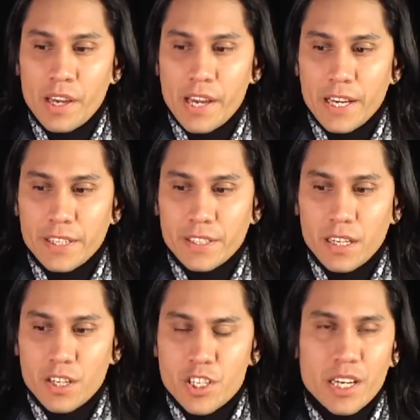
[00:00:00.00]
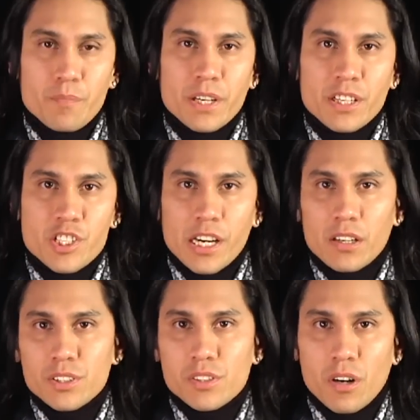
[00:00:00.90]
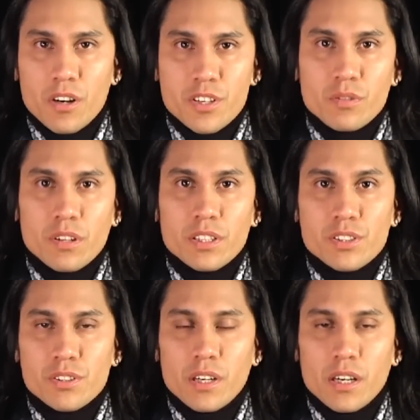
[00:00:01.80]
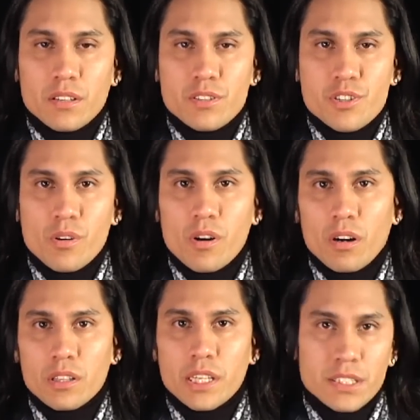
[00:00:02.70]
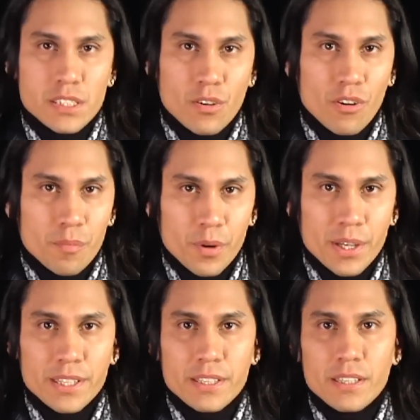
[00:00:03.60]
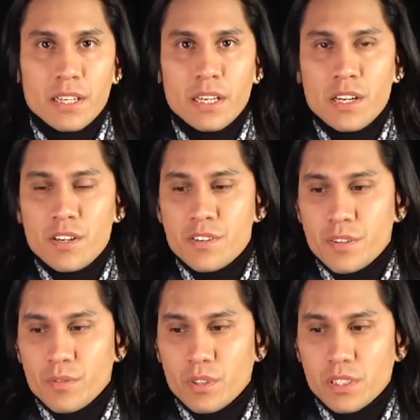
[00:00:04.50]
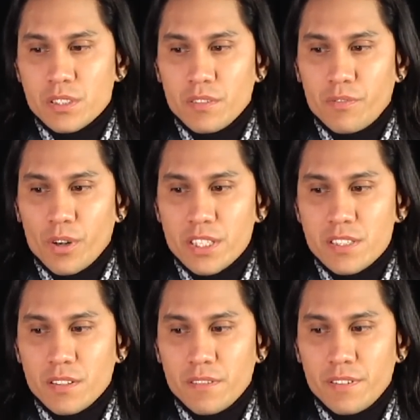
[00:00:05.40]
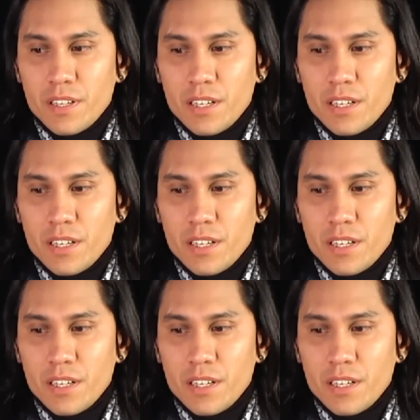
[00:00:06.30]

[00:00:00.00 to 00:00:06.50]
And she had been a child star. She was on this show called Kids Incorporated. She was the voice of